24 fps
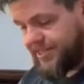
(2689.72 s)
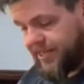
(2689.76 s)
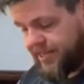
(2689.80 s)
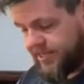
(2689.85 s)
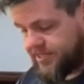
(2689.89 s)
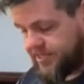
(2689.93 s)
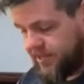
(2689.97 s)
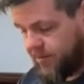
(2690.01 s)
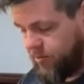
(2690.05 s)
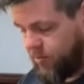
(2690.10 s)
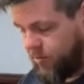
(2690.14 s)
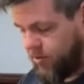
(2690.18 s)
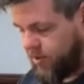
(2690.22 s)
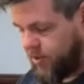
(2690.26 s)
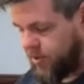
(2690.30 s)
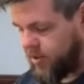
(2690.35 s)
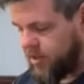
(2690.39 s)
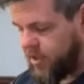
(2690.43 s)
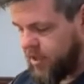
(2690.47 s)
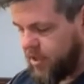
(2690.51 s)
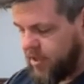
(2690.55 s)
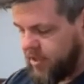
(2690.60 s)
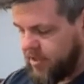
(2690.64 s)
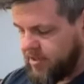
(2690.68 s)
exact same
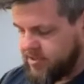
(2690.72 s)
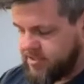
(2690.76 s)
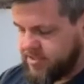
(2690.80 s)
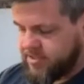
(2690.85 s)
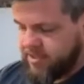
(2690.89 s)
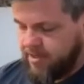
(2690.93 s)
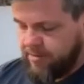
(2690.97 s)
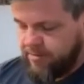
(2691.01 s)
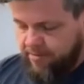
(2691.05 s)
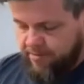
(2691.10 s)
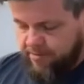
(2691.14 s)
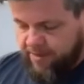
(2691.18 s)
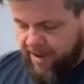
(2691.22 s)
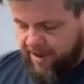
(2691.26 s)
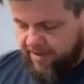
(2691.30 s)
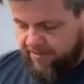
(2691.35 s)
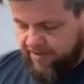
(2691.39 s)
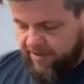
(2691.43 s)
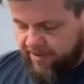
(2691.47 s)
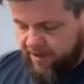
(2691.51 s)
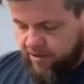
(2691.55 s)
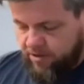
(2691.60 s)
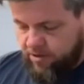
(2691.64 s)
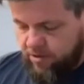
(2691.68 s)
one. Some of them
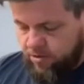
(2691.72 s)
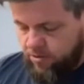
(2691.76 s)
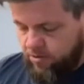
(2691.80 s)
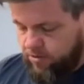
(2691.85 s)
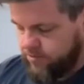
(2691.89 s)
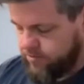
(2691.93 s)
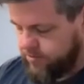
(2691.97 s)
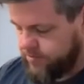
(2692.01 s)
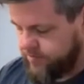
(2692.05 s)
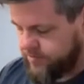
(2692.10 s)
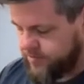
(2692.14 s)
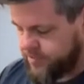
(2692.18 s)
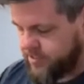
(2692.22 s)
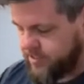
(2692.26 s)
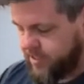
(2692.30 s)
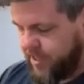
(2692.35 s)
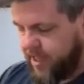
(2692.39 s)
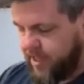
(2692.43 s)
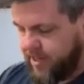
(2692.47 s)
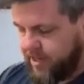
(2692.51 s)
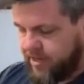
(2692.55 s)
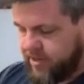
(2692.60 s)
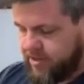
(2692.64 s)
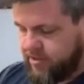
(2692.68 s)
have like a cool
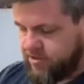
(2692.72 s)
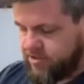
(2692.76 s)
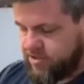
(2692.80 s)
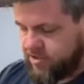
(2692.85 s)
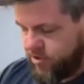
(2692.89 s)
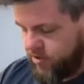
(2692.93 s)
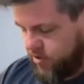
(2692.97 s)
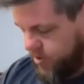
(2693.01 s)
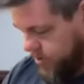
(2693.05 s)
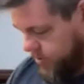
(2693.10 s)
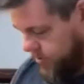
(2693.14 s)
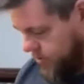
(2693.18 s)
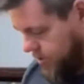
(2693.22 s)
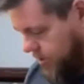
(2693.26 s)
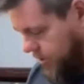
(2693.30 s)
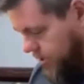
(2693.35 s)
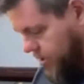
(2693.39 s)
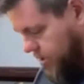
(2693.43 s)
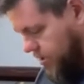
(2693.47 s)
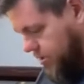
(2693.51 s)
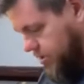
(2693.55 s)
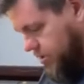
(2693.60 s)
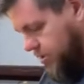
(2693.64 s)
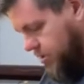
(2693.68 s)
slot in there so you can
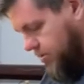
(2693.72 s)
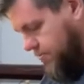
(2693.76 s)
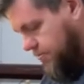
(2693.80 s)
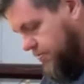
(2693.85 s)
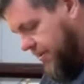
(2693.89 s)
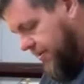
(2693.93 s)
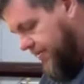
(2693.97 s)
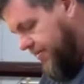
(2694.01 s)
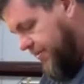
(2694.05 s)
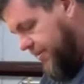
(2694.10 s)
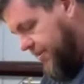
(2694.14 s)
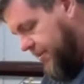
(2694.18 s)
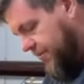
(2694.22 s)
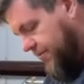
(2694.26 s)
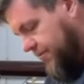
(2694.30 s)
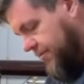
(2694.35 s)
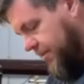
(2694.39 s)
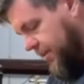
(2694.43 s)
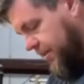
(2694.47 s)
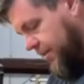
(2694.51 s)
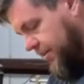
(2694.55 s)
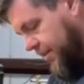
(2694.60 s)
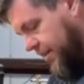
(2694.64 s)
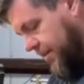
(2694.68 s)
do the pivot and
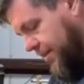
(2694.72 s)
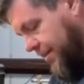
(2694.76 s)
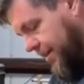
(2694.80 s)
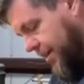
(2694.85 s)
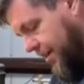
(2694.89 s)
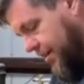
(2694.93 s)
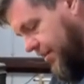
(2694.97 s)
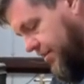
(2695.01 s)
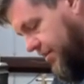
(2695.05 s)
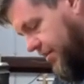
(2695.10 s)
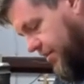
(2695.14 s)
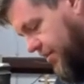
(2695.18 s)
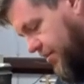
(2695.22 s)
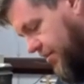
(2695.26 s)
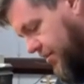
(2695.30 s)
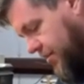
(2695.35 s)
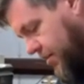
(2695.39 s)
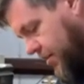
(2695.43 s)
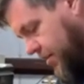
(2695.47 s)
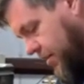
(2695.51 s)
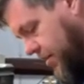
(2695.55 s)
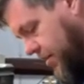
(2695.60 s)
everything like that on there.